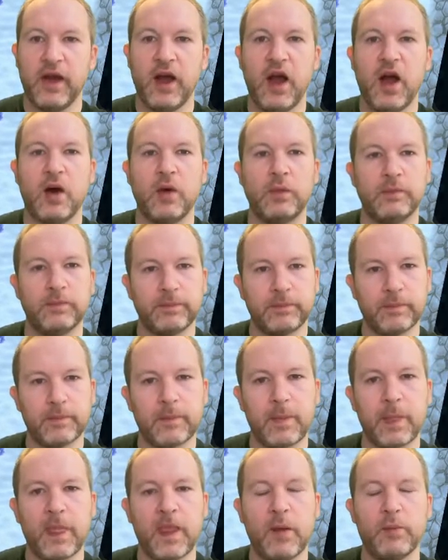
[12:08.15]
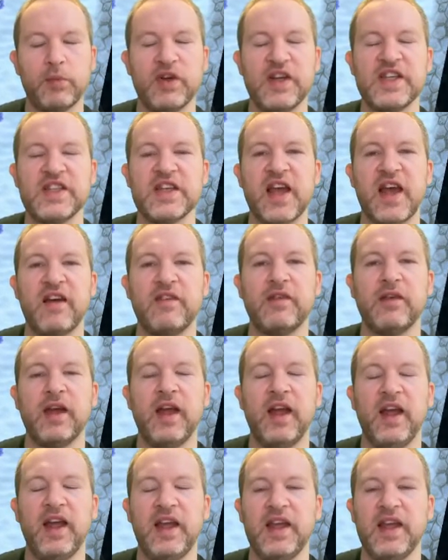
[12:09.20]
Oh, priests have
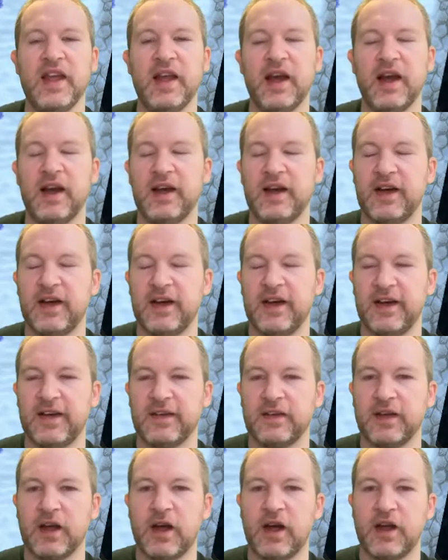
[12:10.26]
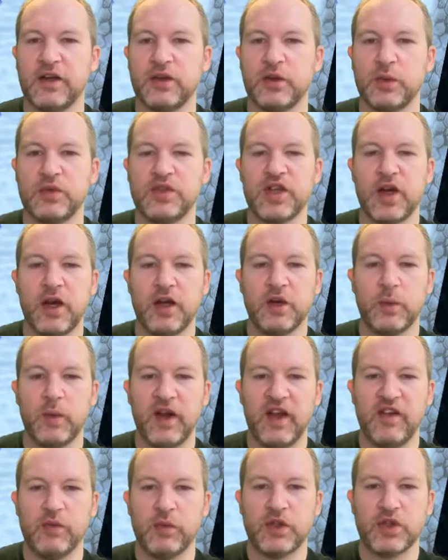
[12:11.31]
a card called Tidal
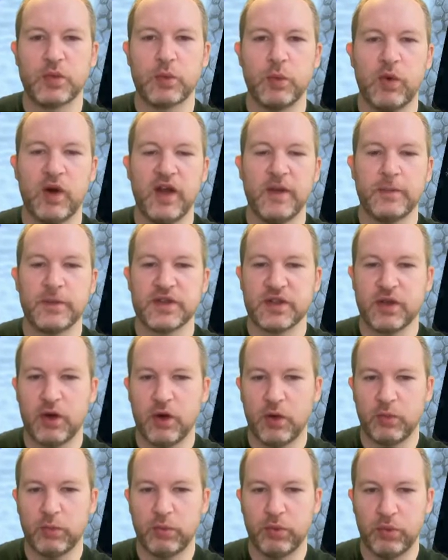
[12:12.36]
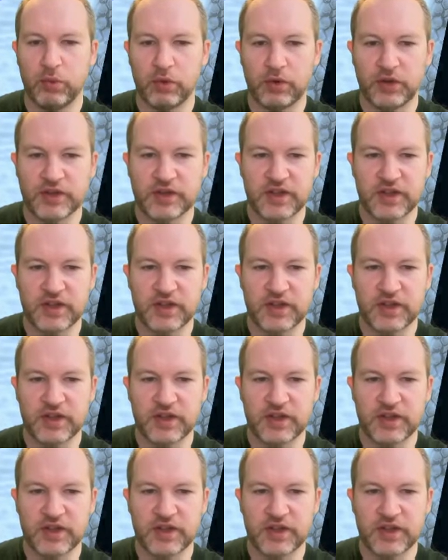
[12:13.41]
Wave, which wipes the whole board.